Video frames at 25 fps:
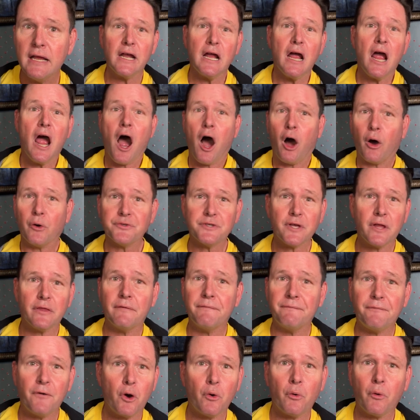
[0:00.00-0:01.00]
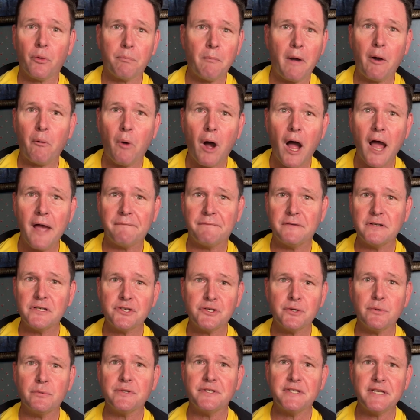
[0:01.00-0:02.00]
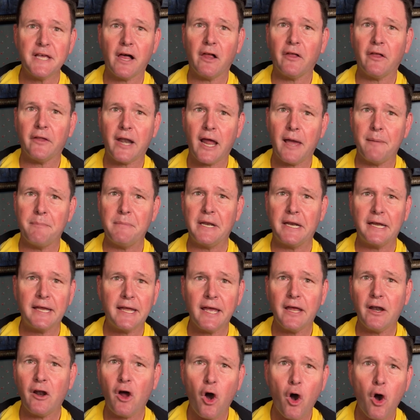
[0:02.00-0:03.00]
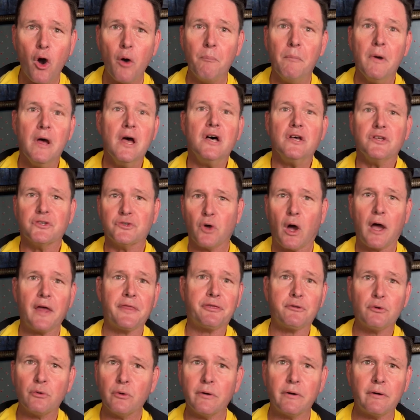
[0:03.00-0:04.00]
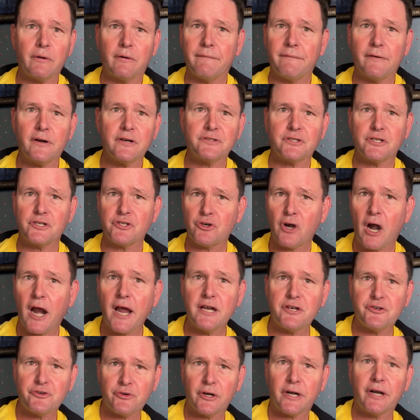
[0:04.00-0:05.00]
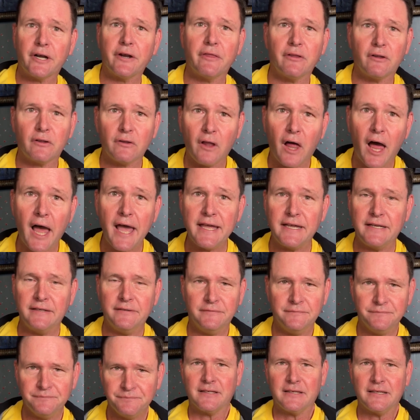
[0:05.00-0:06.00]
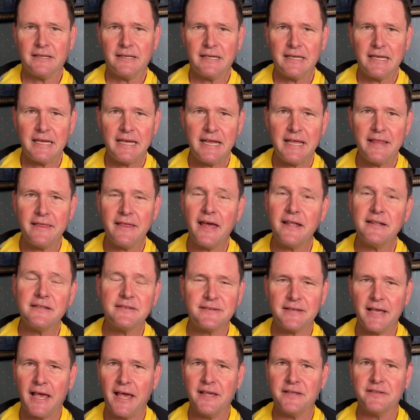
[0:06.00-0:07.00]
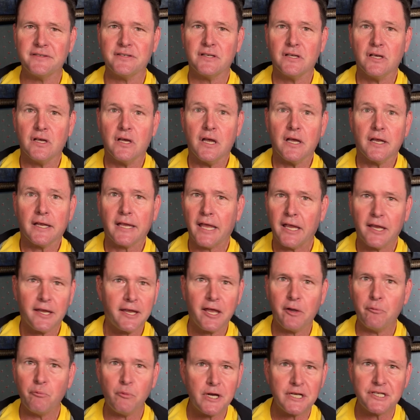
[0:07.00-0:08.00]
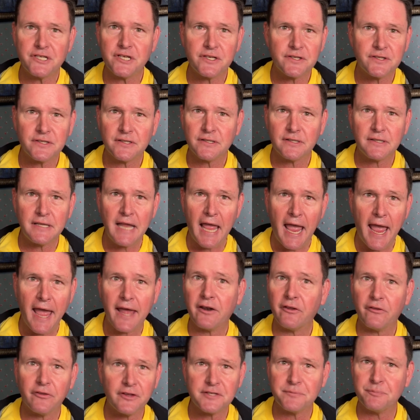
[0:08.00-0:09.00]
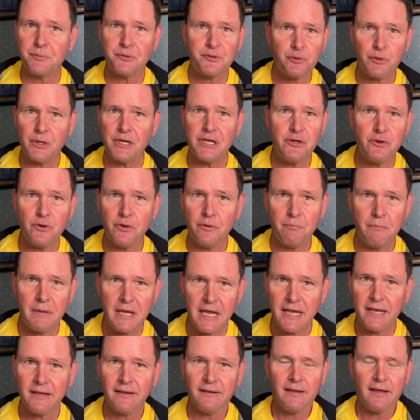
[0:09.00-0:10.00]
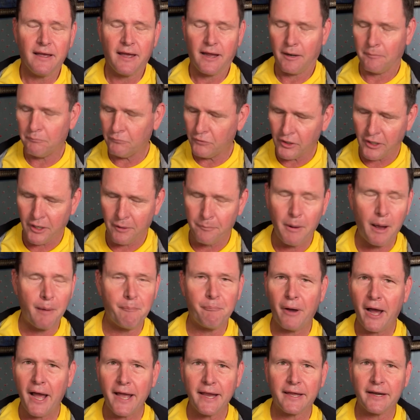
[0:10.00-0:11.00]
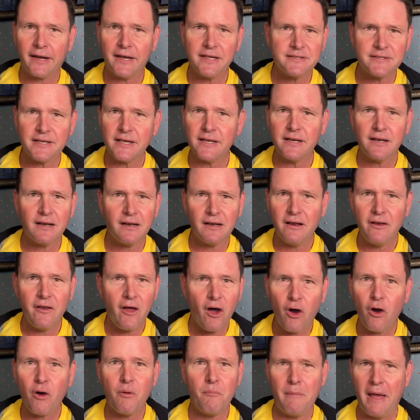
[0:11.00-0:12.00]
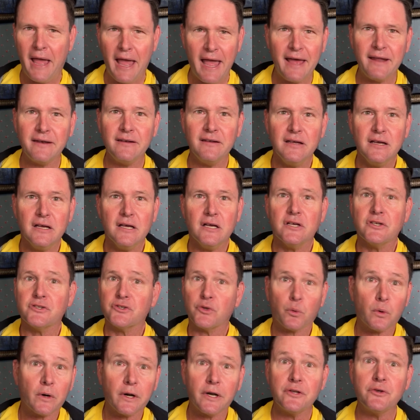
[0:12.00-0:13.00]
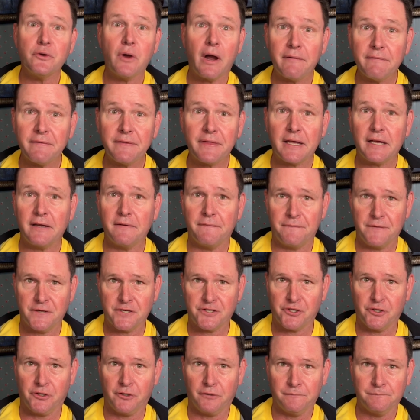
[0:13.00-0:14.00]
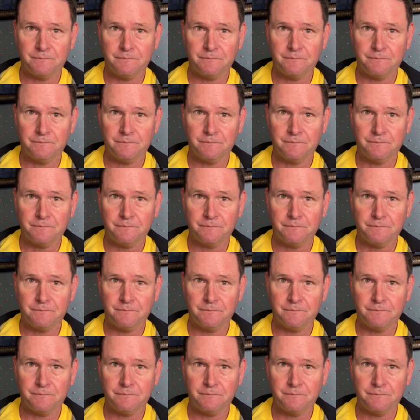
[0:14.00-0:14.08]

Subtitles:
I was on the phone with my wife, and she was yelling at me to get home, so I threw it in reverse to try and trigger the light. He then says, can we just handle this between you and me? And I'm looking at my bike, and I say, no, man. So we're going to do everything official.